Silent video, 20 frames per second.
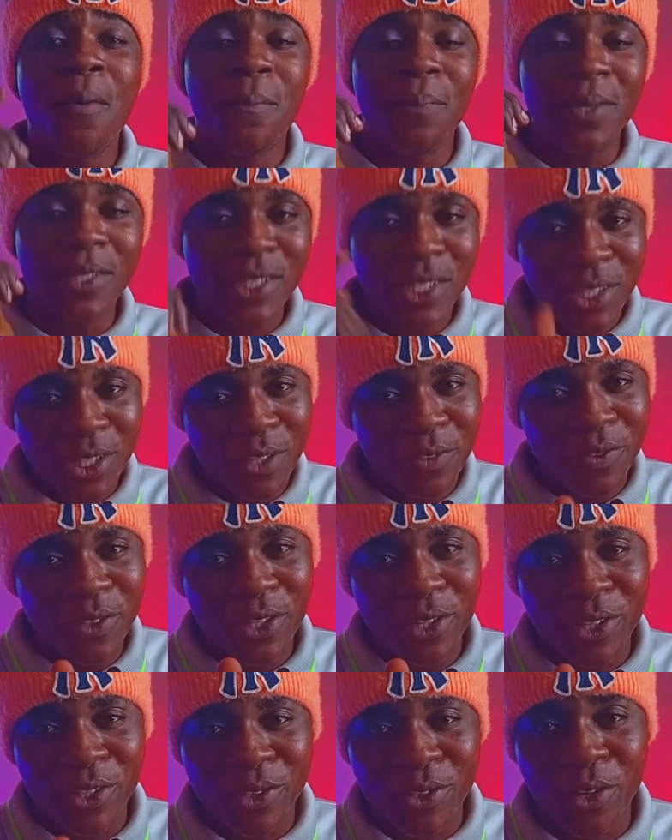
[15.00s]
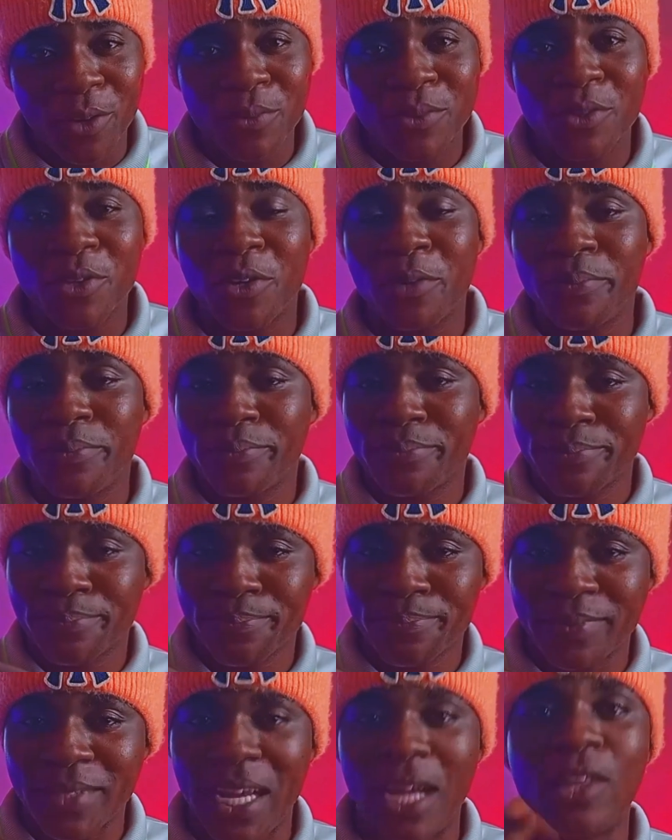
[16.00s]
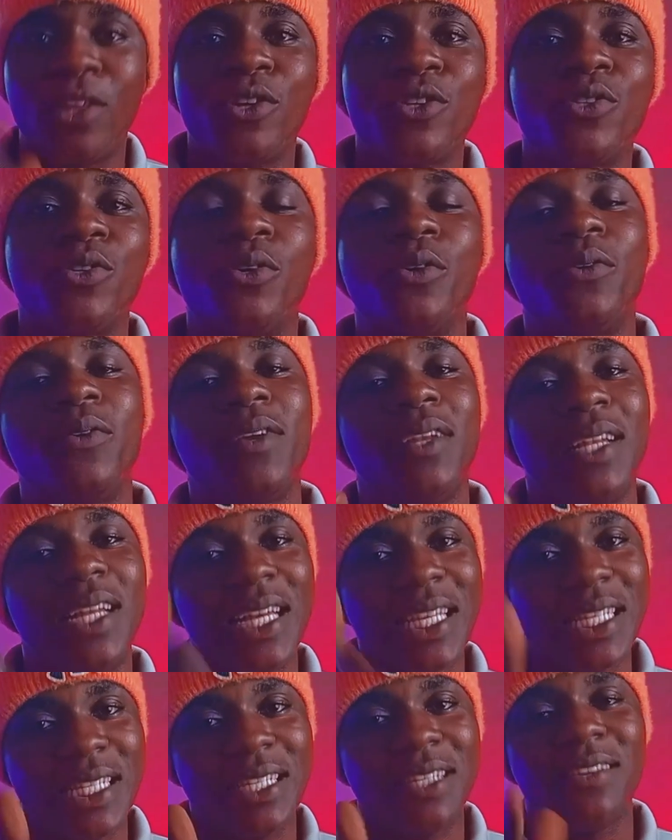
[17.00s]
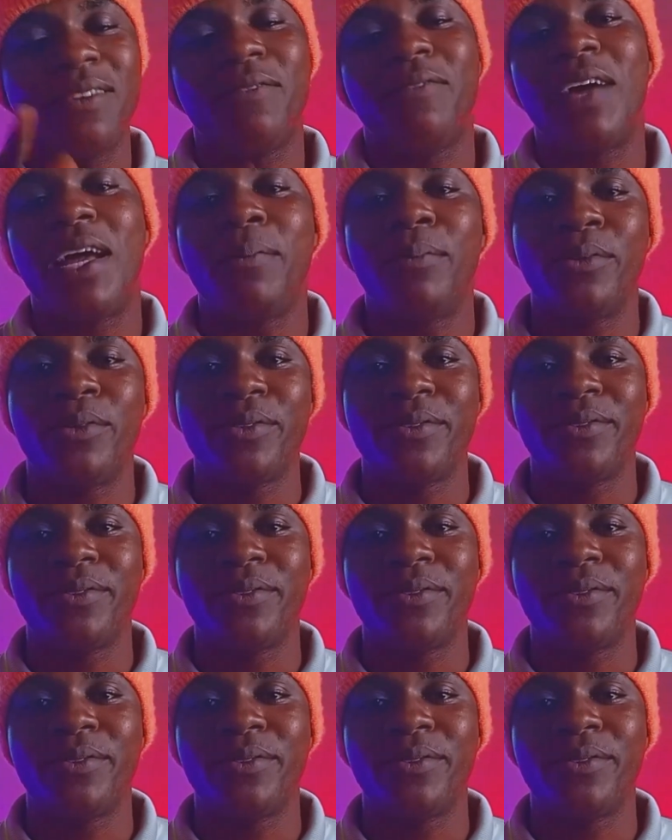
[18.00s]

please give this video a thumbs up and also let's vibe on.